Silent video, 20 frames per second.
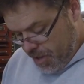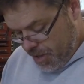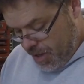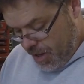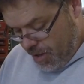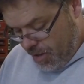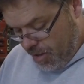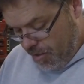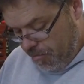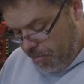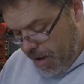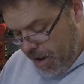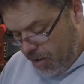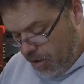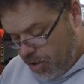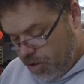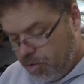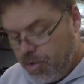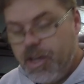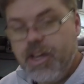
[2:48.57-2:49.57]
get some
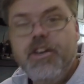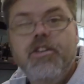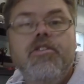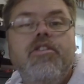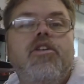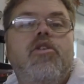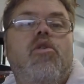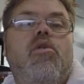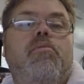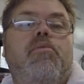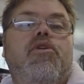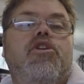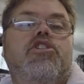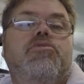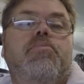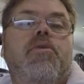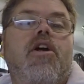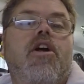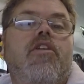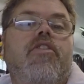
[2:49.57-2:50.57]
metal so I can do the old push
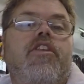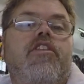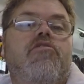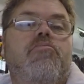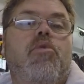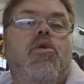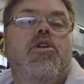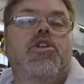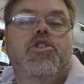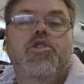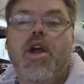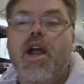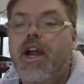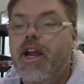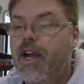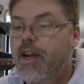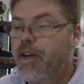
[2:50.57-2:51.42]
bar on the Sport Trac